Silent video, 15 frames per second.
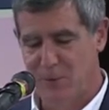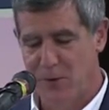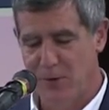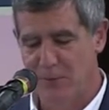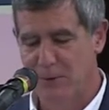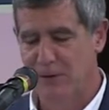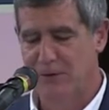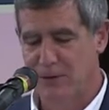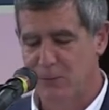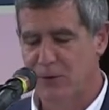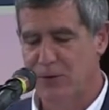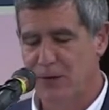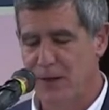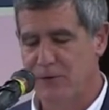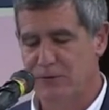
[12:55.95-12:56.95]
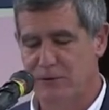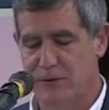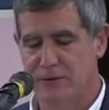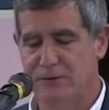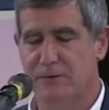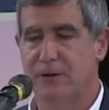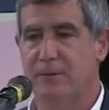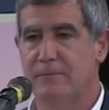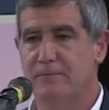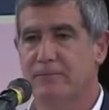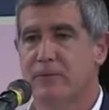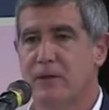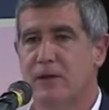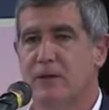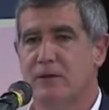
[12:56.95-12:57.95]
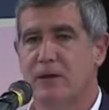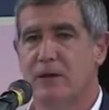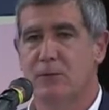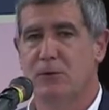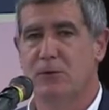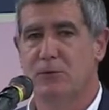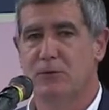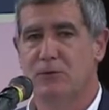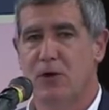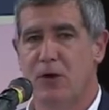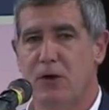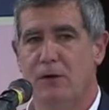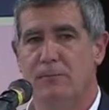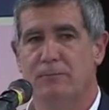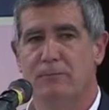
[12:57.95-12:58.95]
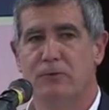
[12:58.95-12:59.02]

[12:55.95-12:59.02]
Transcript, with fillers: but then realized that, um, that he really was gone.